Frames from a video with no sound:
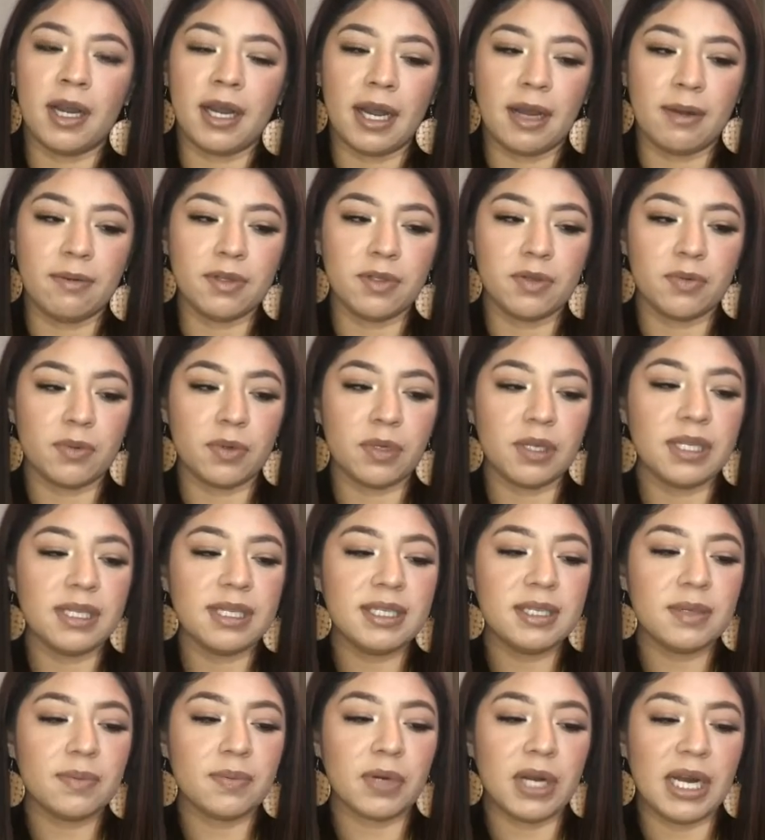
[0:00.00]
I was really
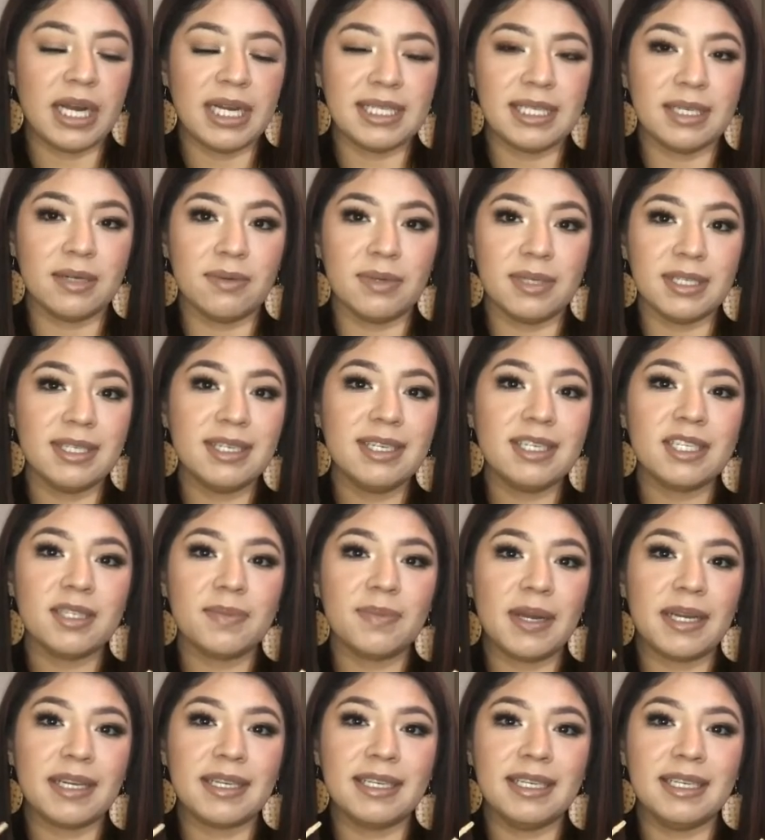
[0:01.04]
surprised. I wasn't
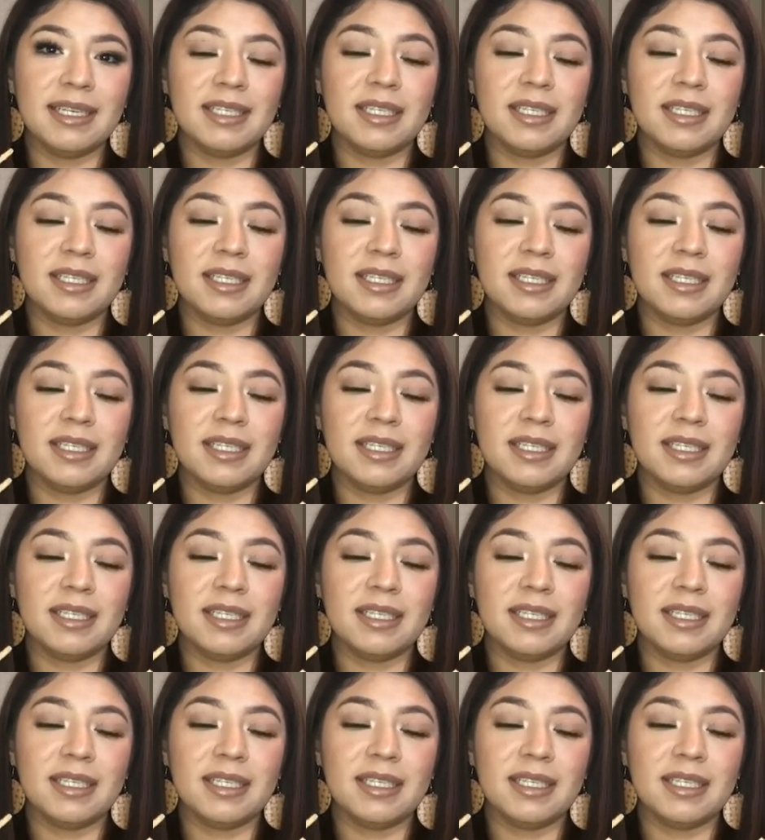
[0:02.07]
expecting it